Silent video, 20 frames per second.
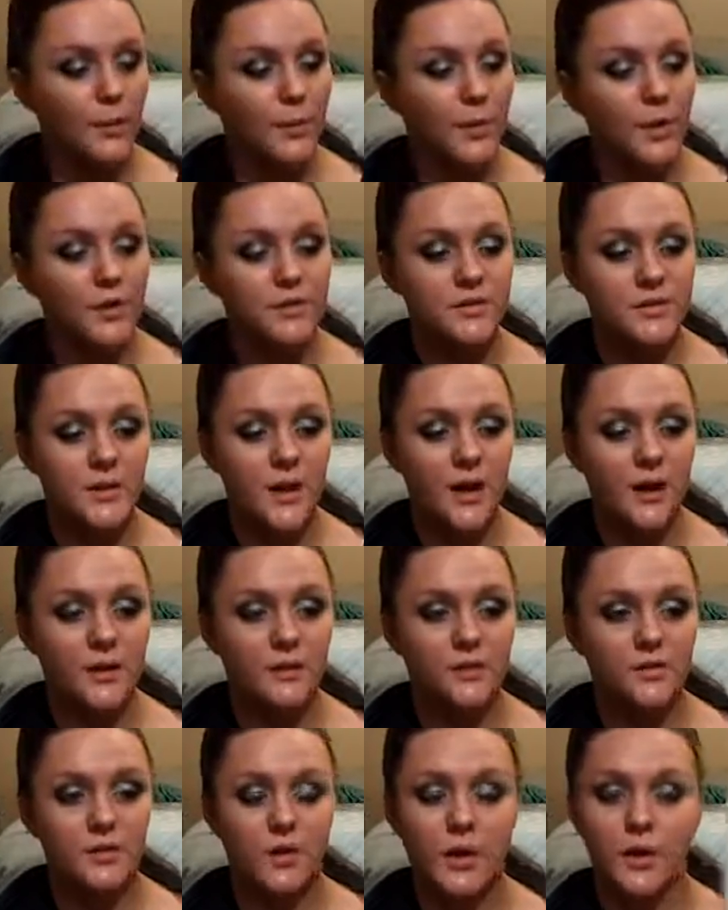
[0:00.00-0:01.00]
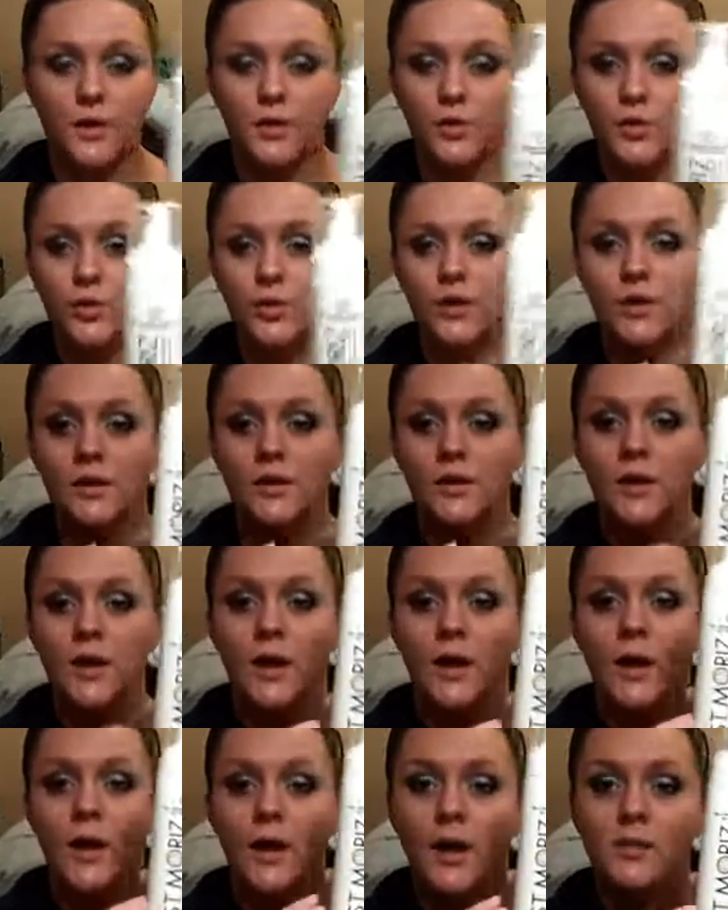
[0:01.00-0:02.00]
because it has like a green
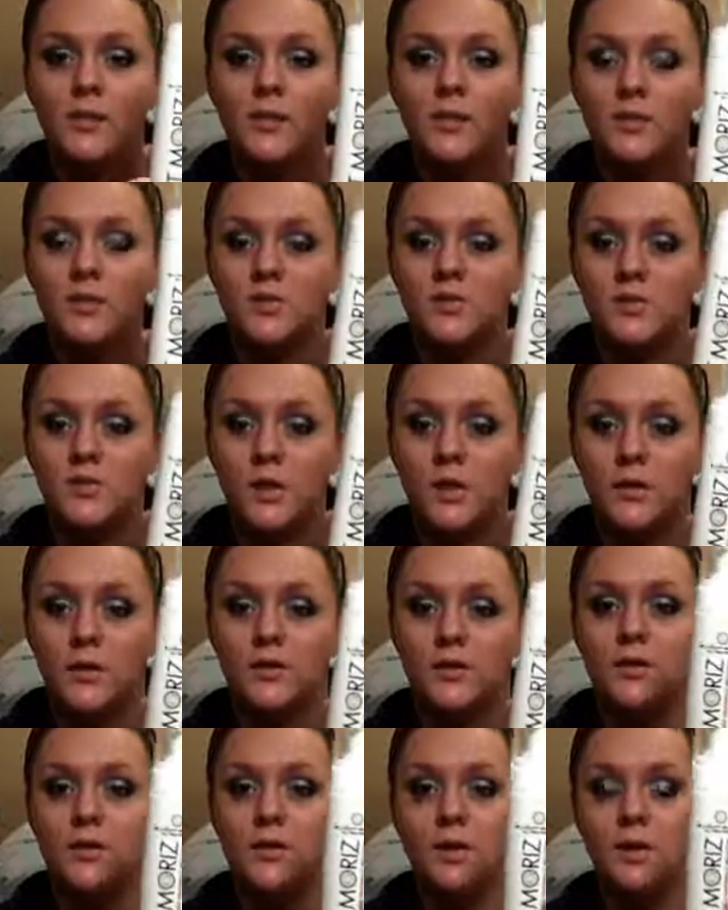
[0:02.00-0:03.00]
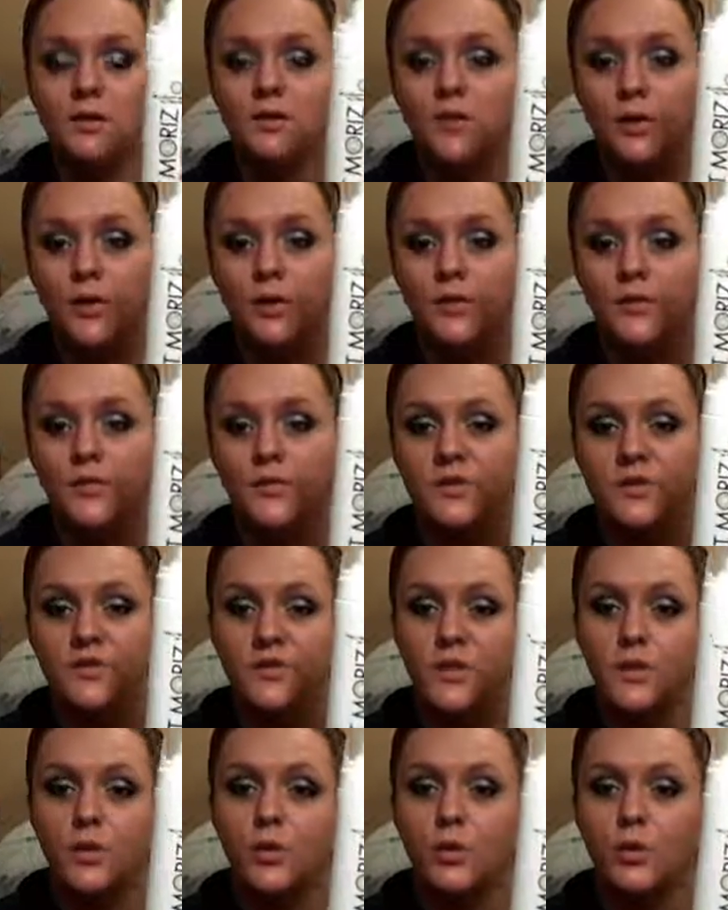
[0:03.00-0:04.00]
hint inside, that's kind of the
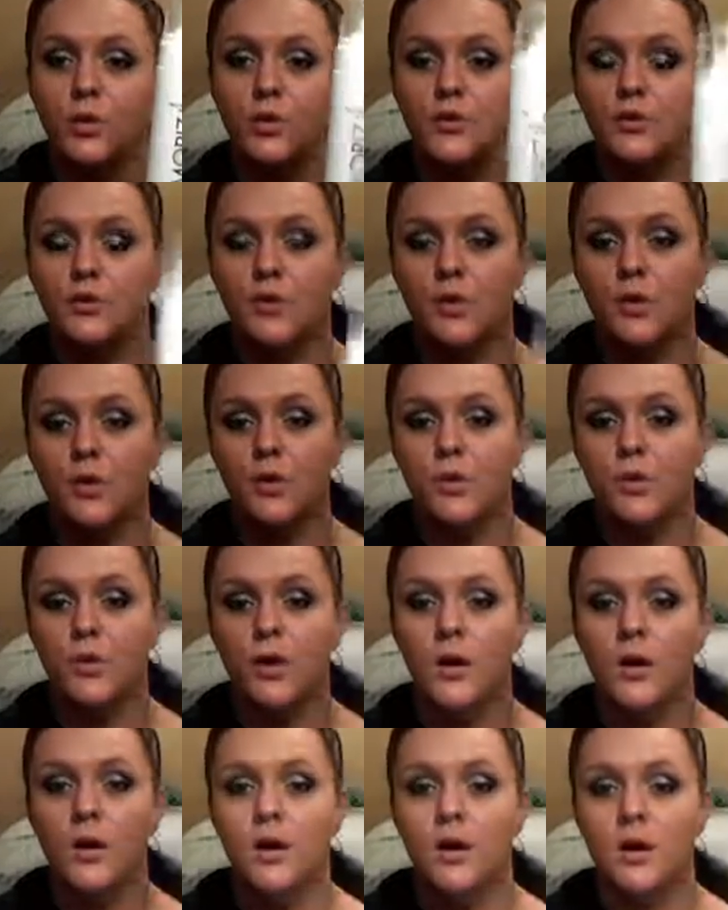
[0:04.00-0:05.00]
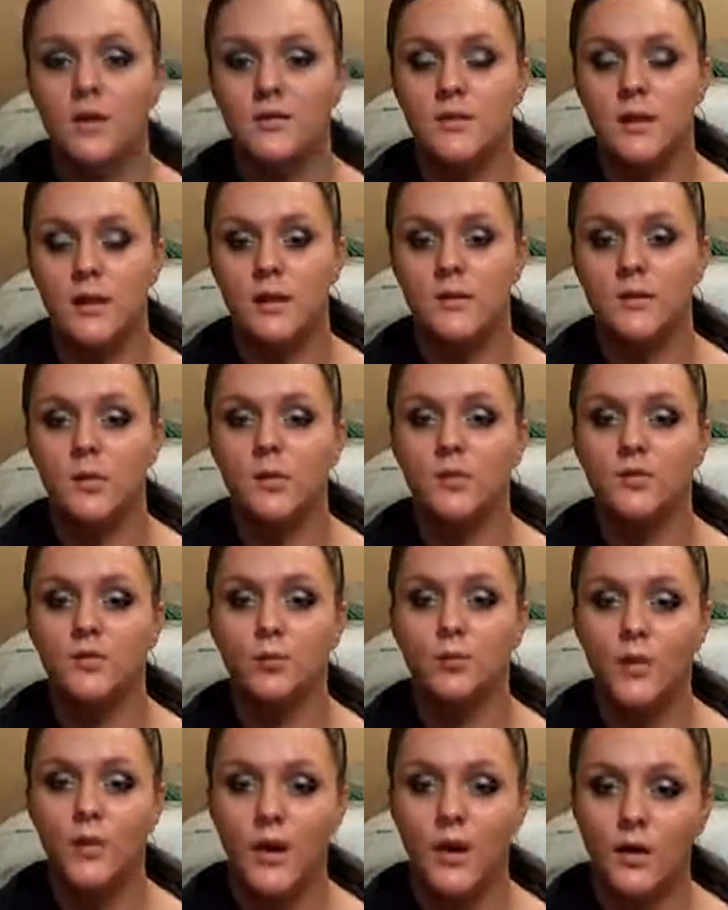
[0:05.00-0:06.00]
secret to a tan that looks
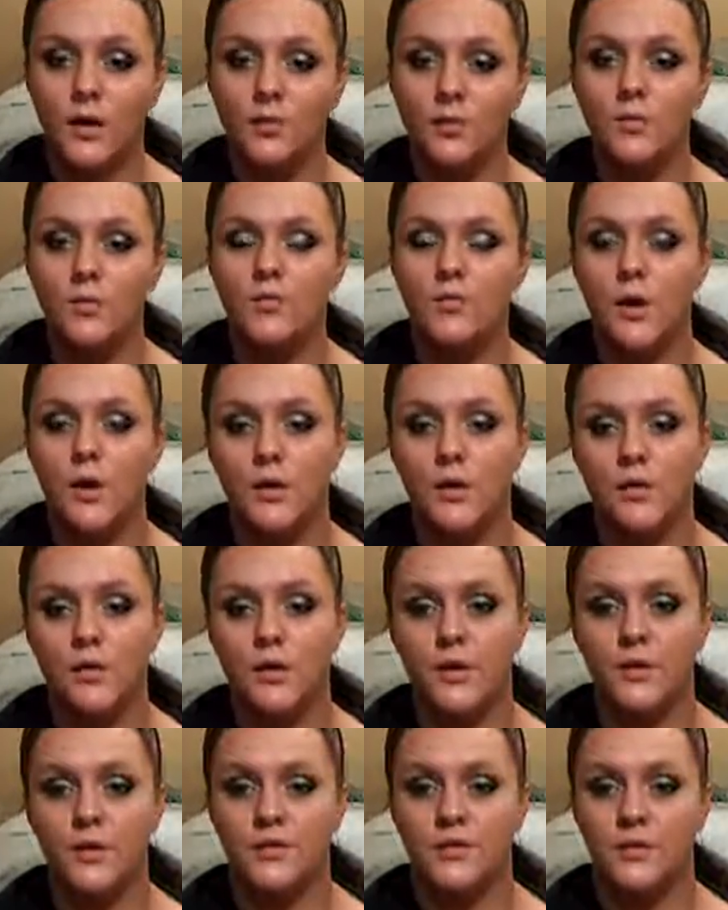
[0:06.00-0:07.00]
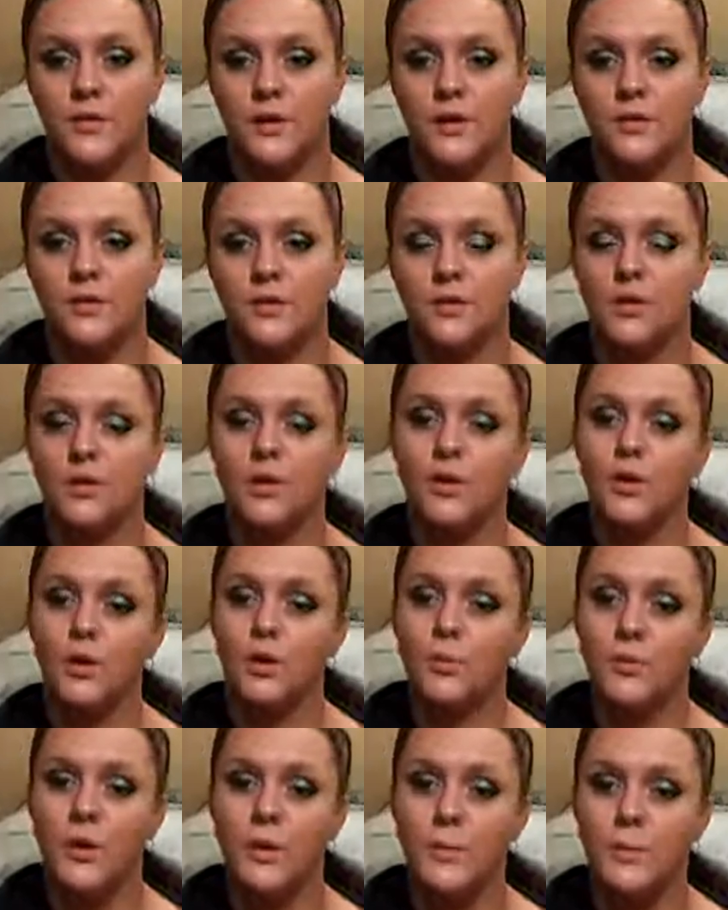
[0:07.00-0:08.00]
brown rather than a tan that can
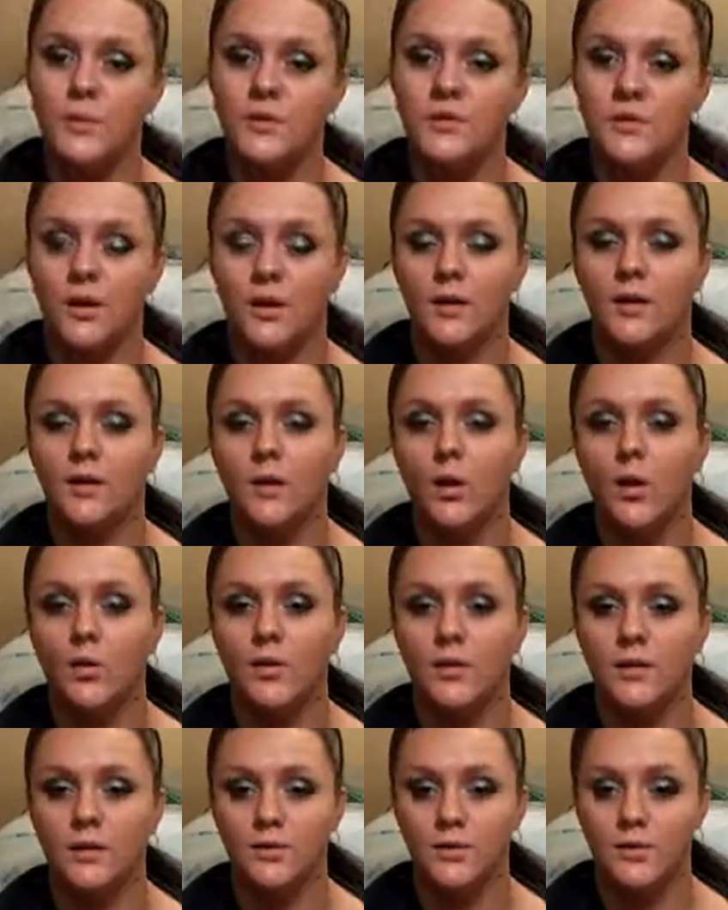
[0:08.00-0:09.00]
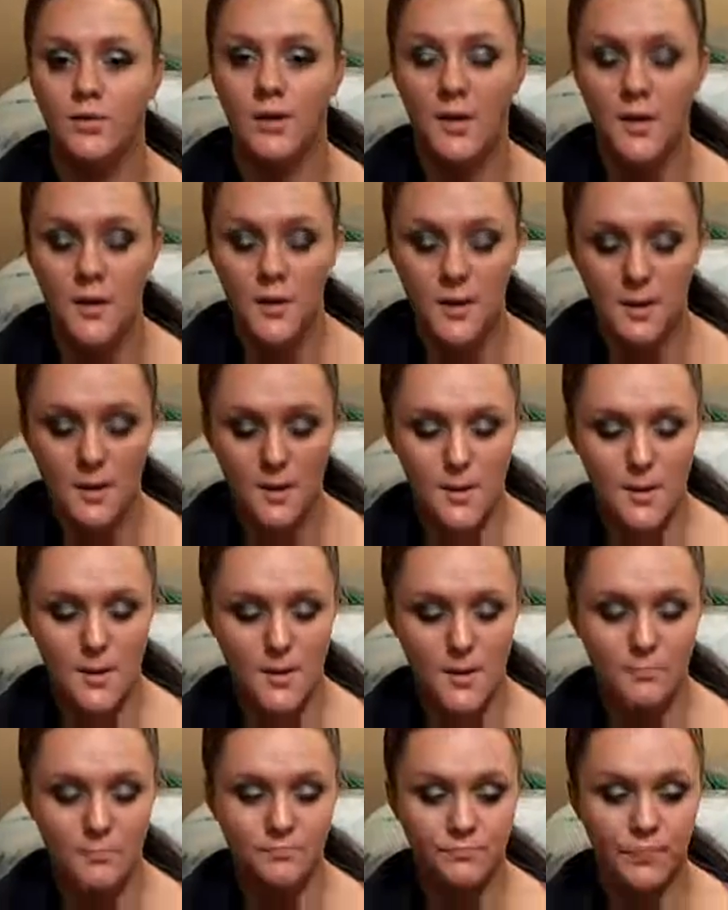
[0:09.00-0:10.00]
look maybe slightly orange.
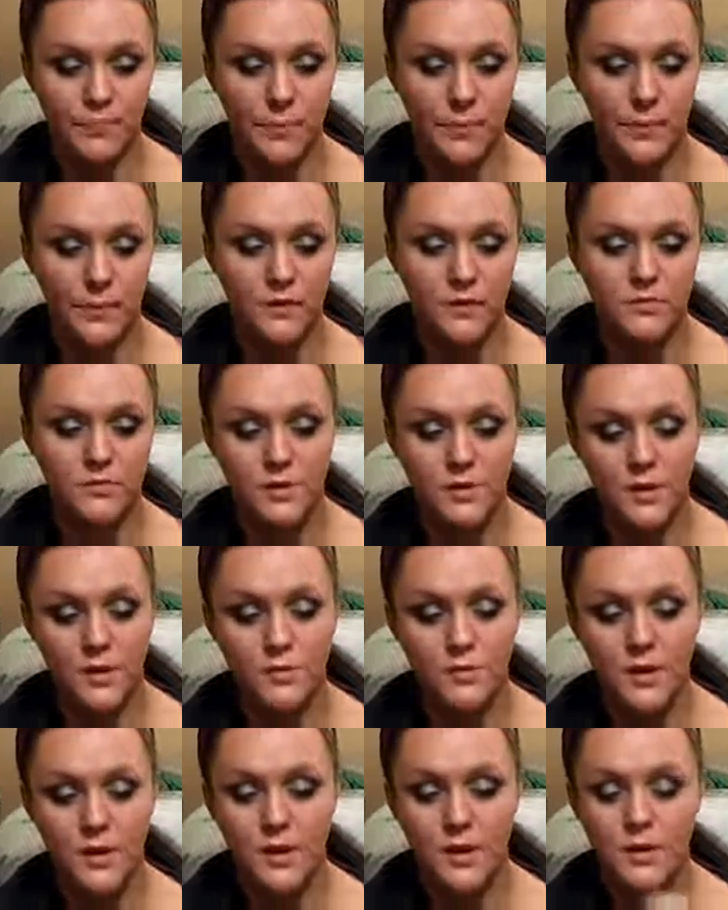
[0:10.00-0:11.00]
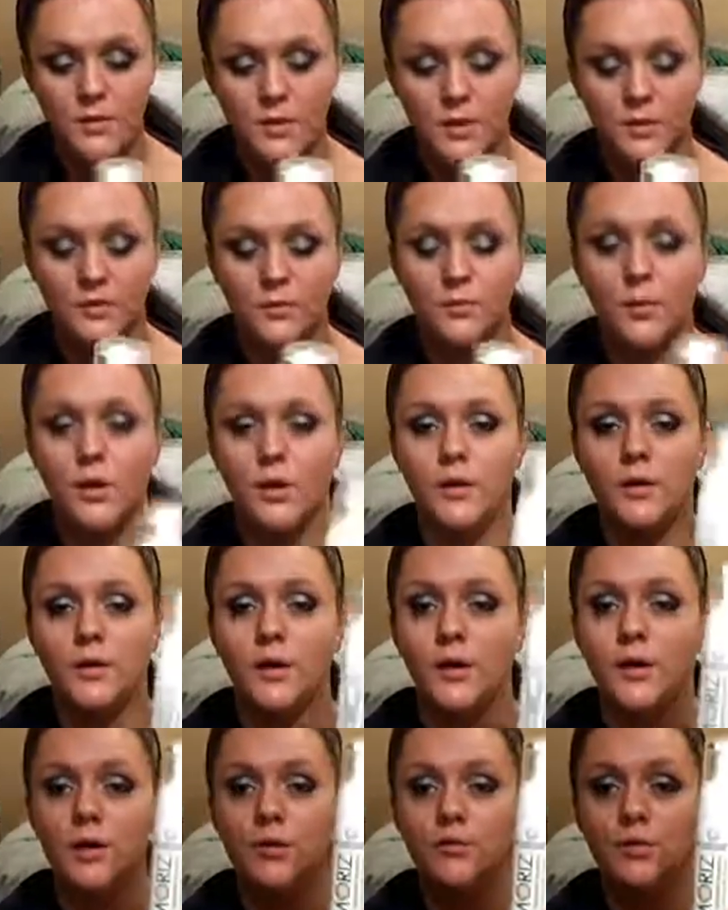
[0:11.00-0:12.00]
So yeah, that's my